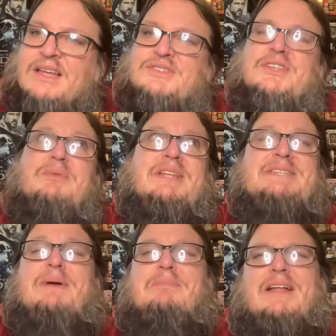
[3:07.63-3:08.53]
So they
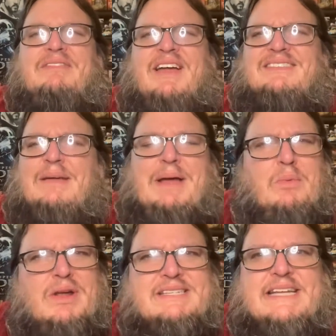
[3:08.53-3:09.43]
released My Bloody Valentine, I
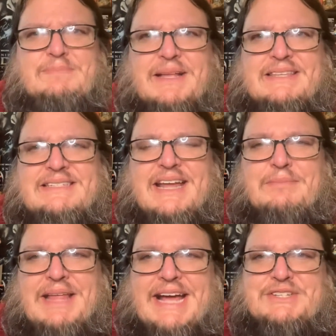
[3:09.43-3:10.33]
want to say it's about this
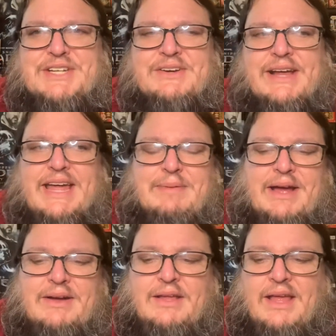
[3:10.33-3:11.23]
time last year it came out.